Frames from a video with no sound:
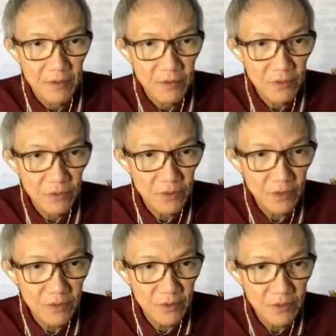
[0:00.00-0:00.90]
to
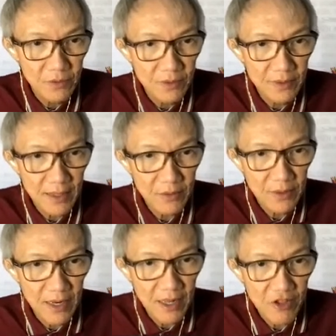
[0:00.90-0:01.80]
get to the
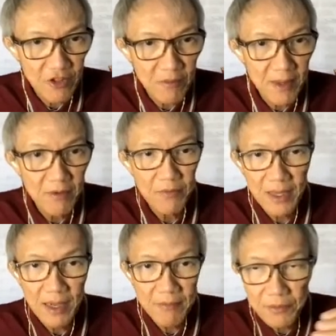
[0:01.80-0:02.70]
next element, we
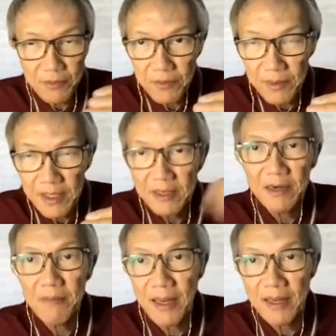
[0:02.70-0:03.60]
have to
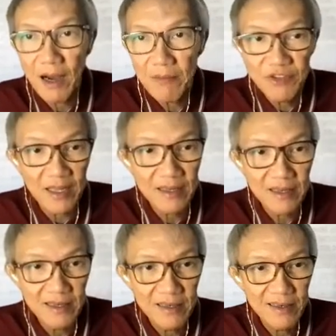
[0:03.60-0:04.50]
increment the offset,
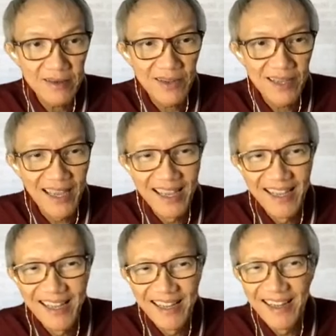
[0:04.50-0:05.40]
okay,
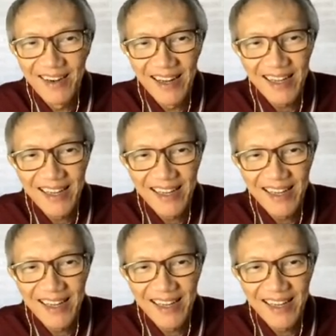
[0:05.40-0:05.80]
right?